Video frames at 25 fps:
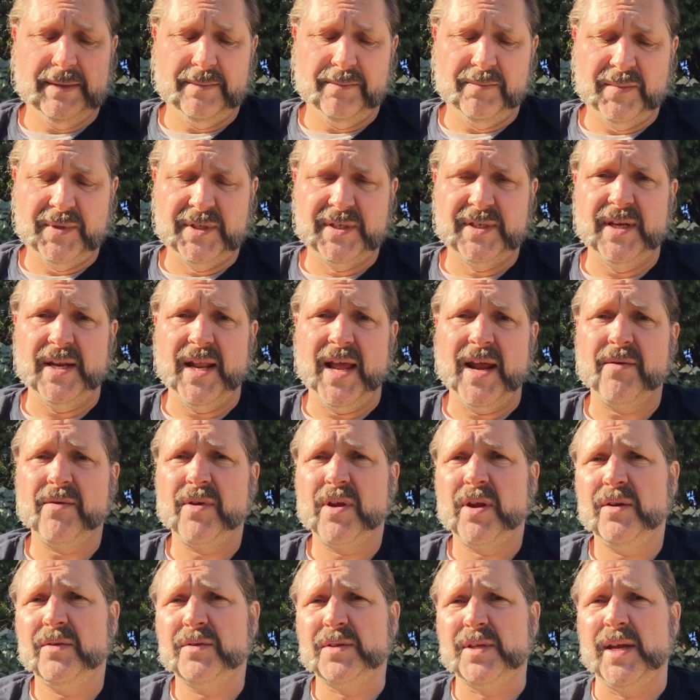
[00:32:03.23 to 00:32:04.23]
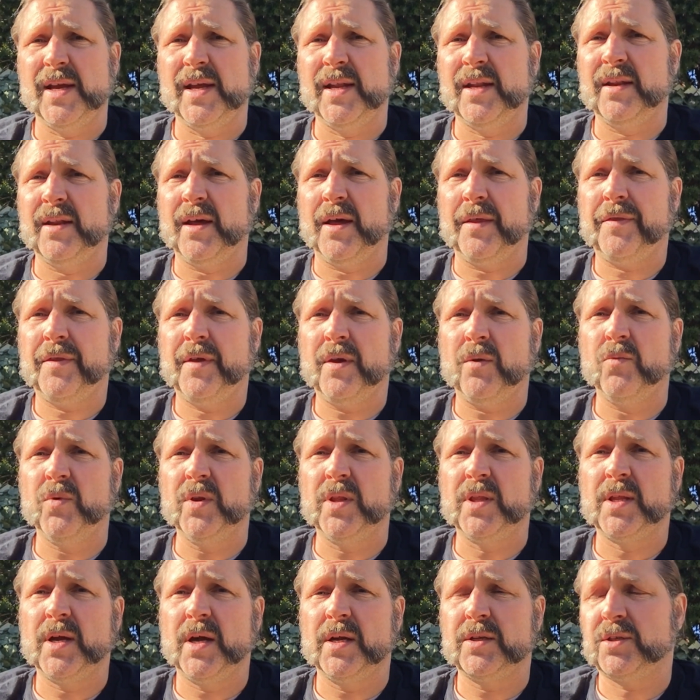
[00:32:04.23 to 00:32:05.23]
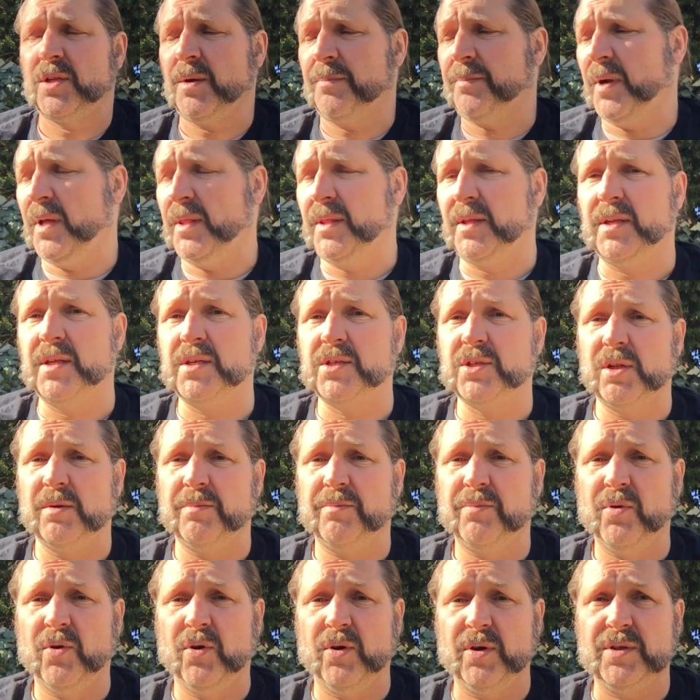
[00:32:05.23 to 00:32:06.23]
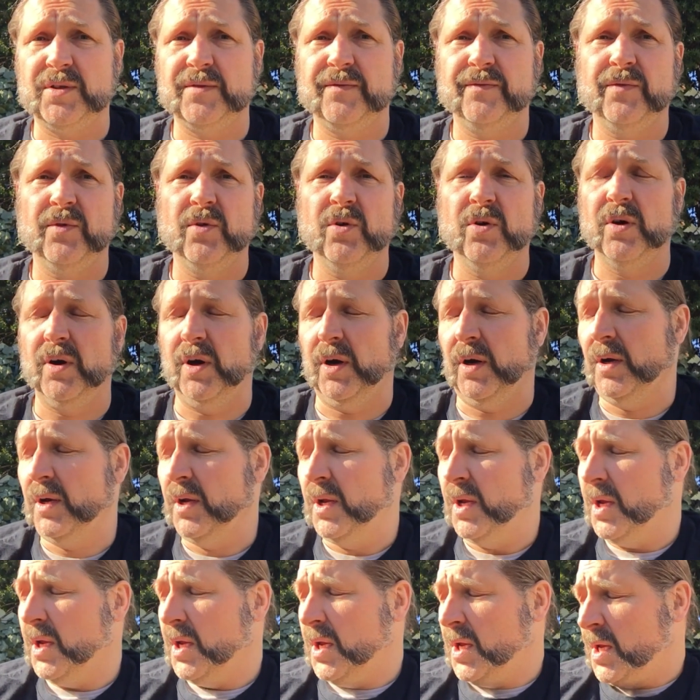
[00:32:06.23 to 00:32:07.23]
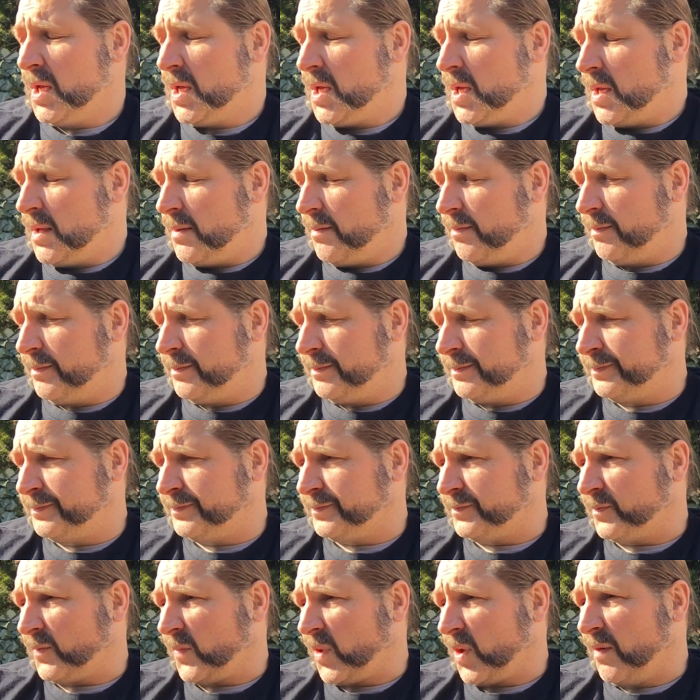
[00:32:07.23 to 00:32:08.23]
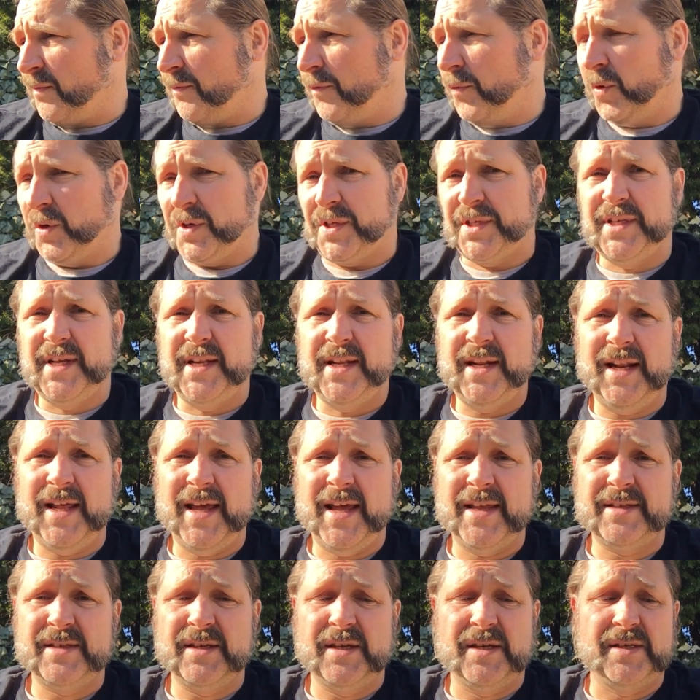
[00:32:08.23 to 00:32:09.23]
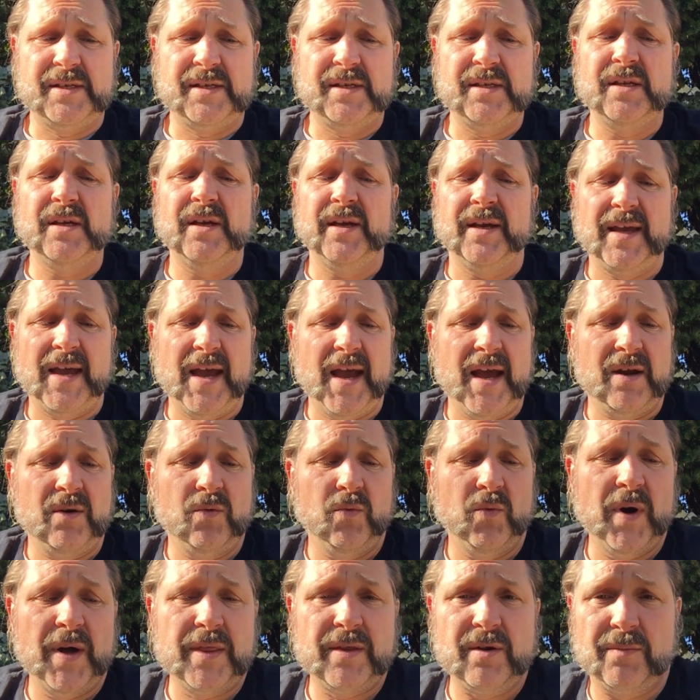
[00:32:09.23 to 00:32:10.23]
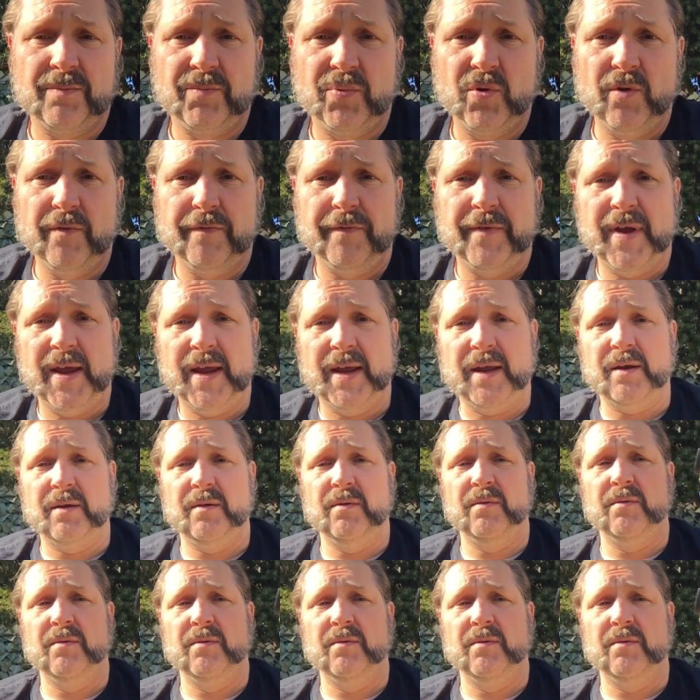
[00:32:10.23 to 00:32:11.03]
scenarios, and I think we touched upon the digital ports for cine lenses. Again, weatherproofing.